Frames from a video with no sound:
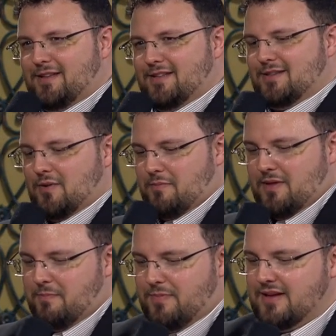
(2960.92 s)
So the
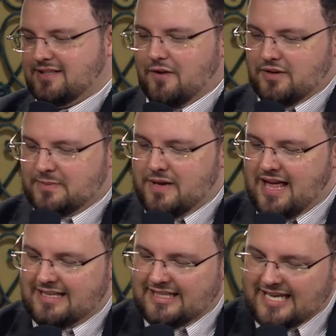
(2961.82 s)
the silversmith
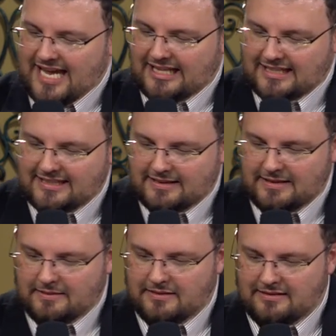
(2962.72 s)
has to take this
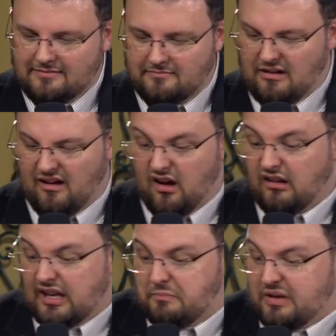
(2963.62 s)

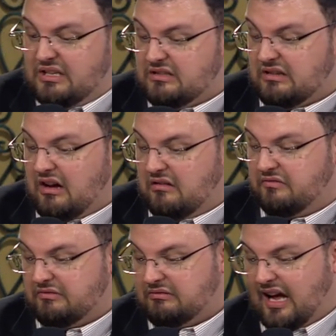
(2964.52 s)
ugly piece of
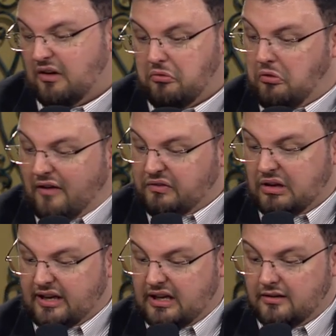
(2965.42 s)
kind of rough
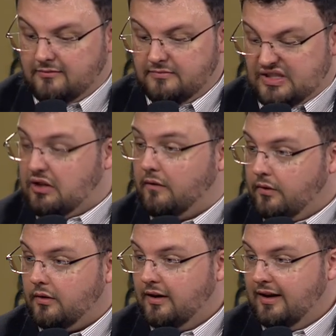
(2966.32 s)
looking
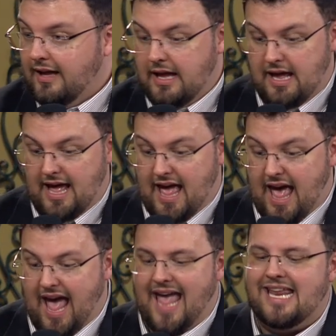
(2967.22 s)
silver,
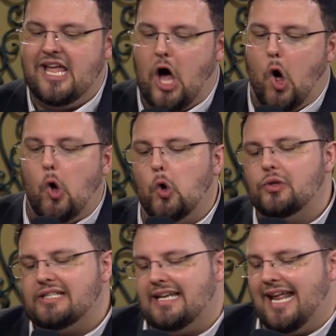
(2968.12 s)
and he
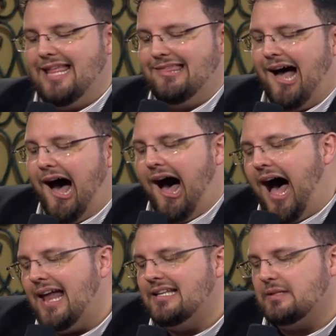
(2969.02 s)
holds it in the
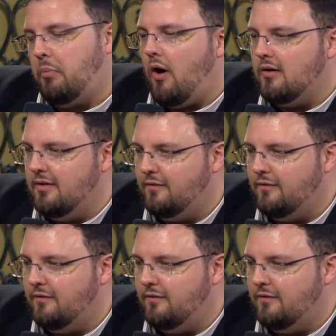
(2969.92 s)
hottest part of the